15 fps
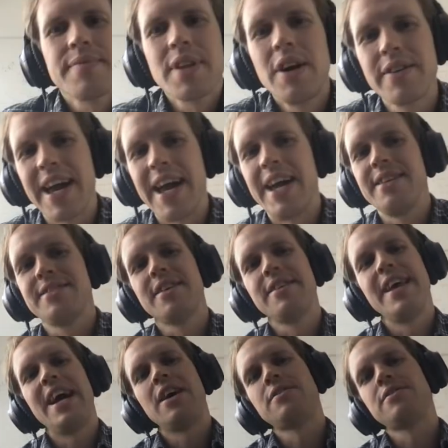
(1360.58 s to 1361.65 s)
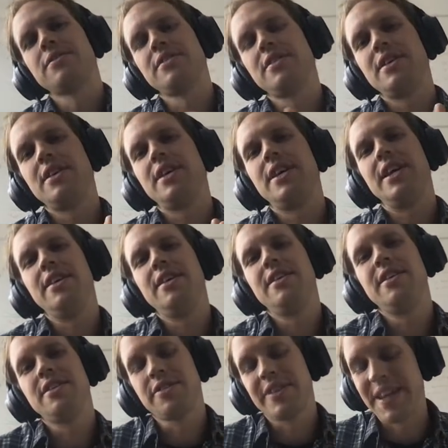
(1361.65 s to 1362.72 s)
Okay, so
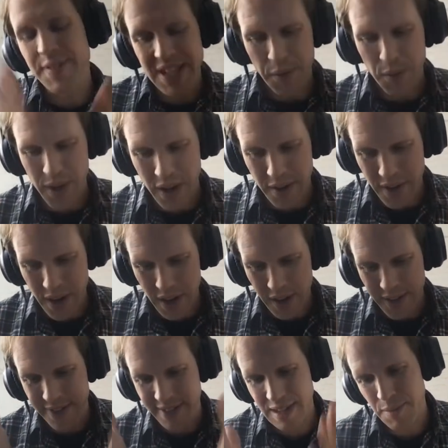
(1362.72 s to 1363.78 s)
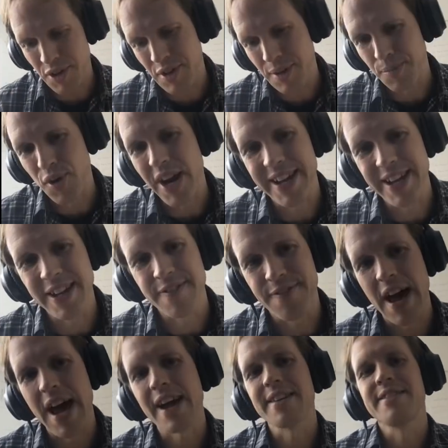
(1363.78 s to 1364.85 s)
given that we have all the symmetry breaking
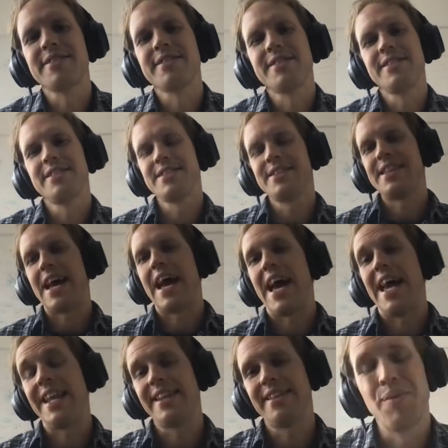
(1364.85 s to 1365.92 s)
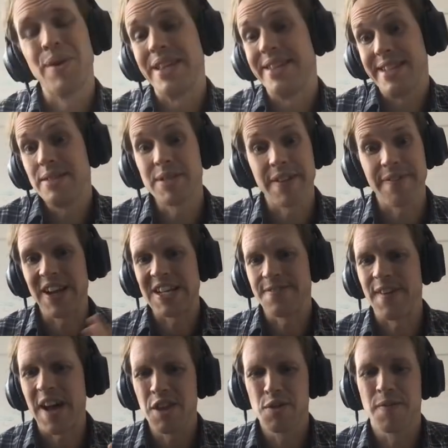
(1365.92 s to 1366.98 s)
effects, that what seems at face
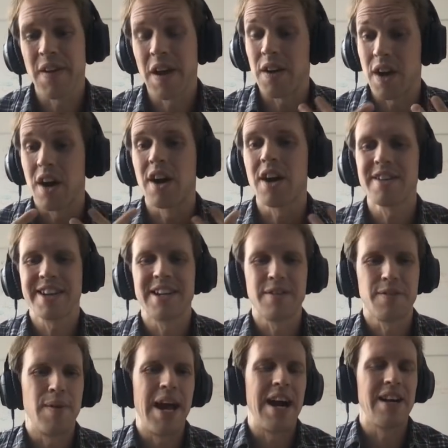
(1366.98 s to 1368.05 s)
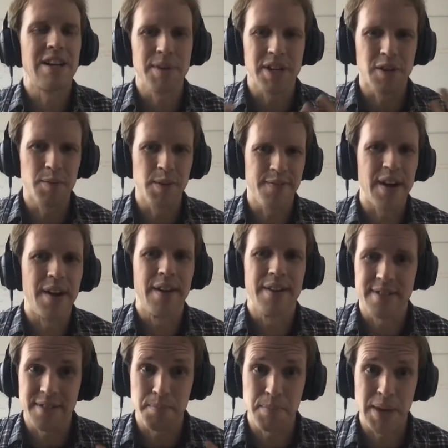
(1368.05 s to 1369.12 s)
value very hard to get around. I mean, Kobe
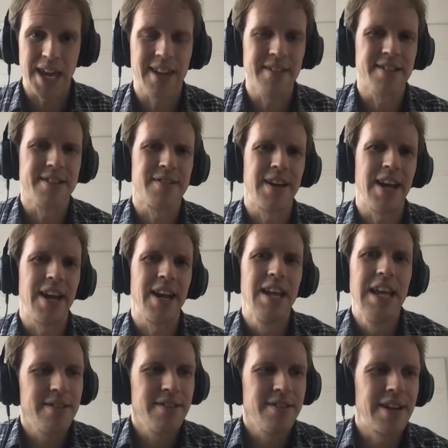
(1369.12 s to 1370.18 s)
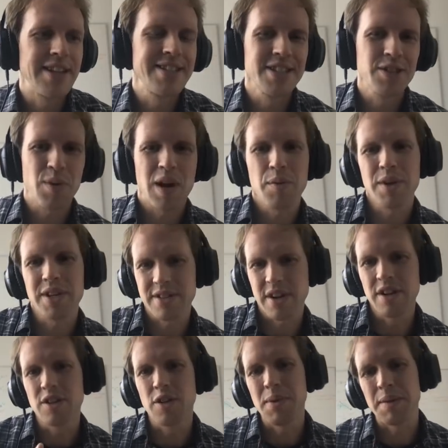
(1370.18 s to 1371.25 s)
virus is a big constraint. Now, this is where we're
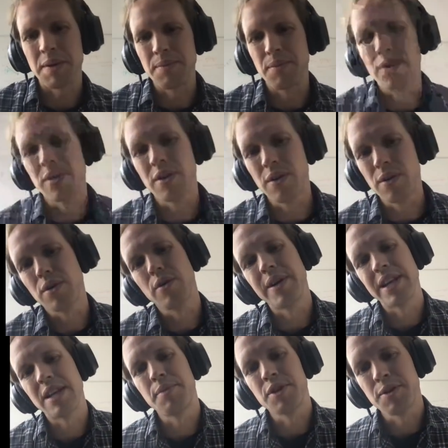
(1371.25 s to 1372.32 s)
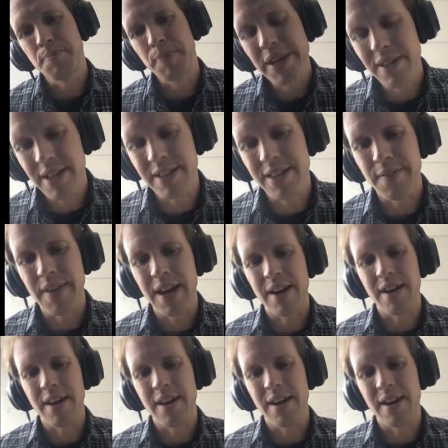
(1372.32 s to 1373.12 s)
starting to be a bit more going in a more speculative